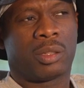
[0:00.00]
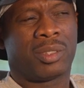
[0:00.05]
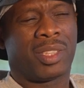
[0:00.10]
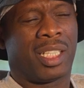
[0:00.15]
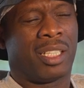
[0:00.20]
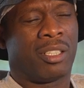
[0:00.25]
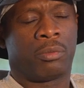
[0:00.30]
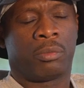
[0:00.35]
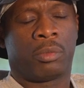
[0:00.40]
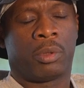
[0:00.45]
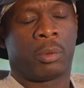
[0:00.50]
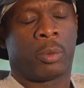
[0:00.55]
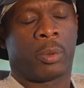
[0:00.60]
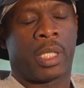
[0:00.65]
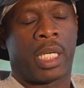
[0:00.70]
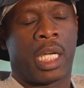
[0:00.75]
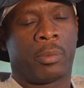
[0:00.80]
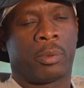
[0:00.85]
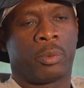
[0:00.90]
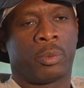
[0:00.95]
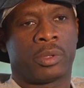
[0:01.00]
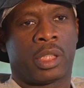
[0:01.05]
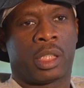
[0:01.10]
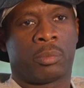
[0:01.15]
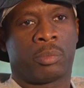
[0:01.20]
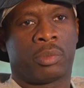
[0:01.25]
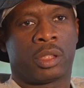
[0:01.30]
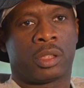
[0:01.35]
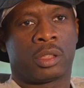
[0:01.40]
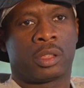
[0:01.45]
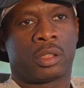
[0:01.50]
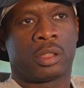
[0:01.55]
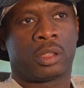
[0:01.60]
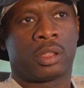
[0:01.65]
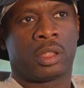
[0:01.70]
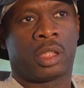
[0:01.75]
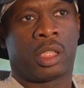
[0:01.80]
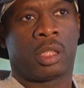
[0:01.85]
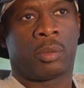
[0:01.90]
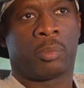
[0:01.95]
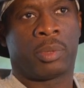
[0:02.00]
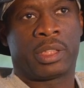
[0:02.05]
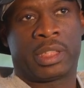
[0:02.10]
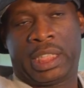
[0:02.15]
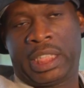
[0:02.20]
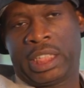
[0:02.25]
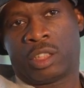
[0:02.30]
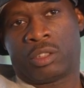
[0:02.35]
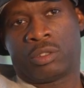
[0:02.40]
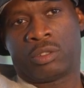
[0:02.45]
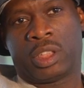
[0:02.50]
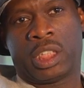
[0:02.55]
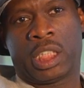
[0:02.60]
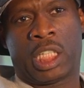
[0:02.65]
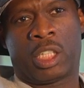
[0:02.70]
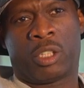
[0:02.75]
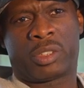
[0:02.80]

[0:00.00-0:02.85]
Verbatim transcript: so, I don't remember what happened with that, but yeah, but he don't.